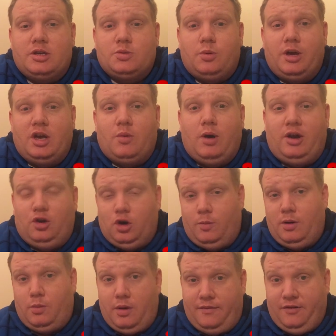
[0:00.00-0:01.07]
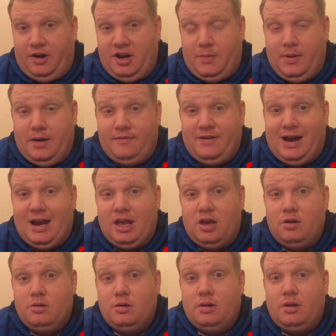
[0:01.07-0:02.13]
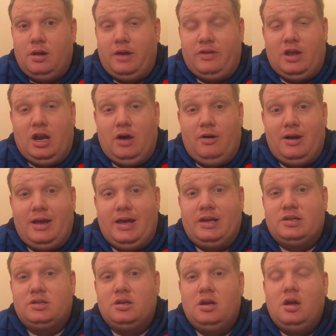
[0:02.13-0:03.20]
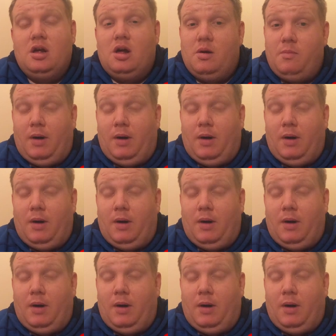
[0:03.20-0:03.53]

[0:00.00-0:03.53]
this week, where normally we find a bit of value in the lower leagues.